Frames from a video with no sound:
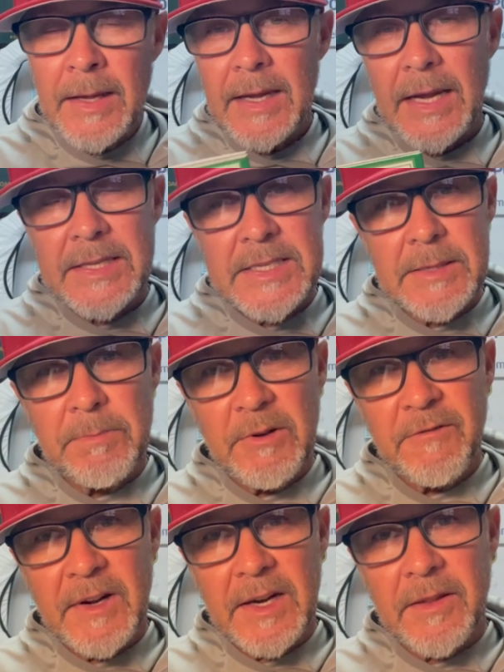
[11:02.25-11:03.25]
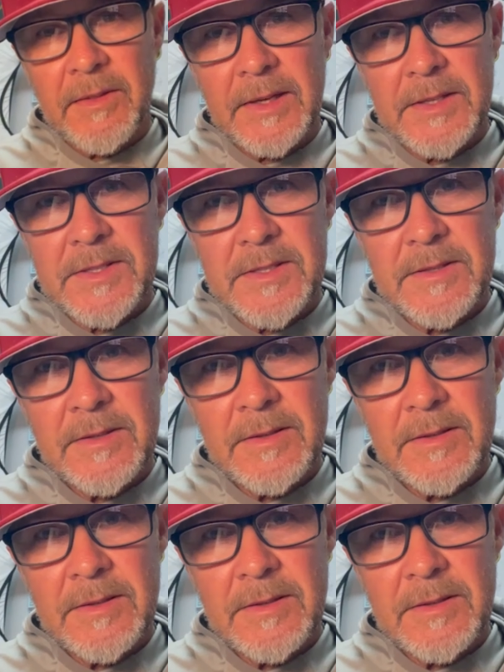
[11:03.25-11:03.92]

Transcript: and simplifying things.